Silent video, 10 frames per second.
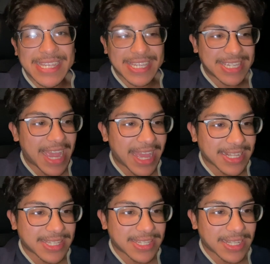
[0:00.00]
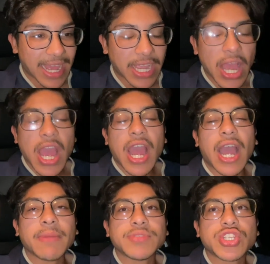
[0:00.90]
sense? Like
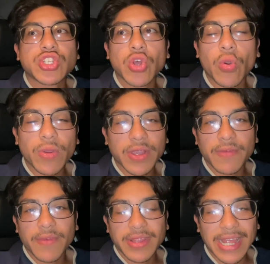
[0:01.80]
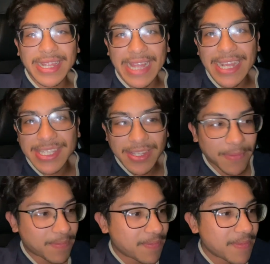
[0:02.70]
I'm so like that's
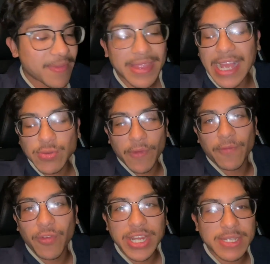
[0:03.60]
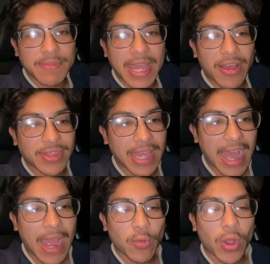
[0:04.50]
the that's what freaks me out that
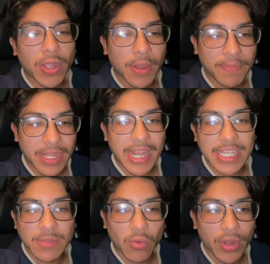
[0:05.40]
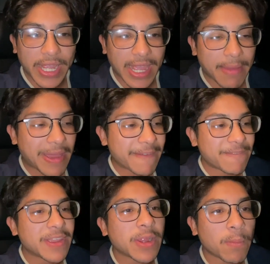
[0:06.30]
I woke up the next morning and my
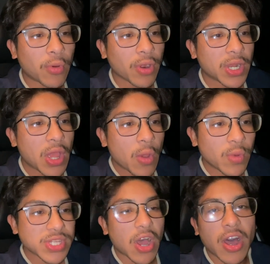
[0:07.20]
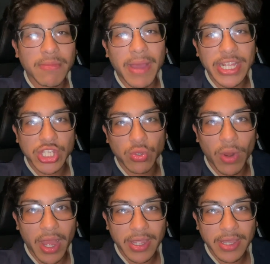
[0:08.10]
fingerboard was on my
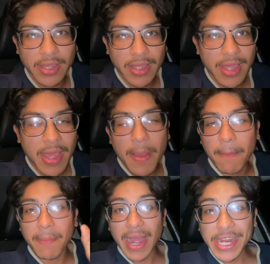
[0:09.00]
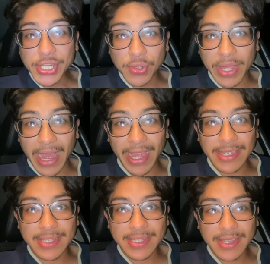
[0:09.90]
truck. Mind you
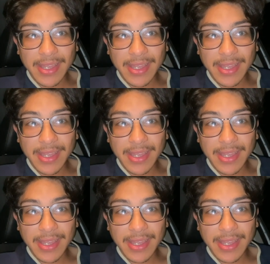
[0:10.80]
guys,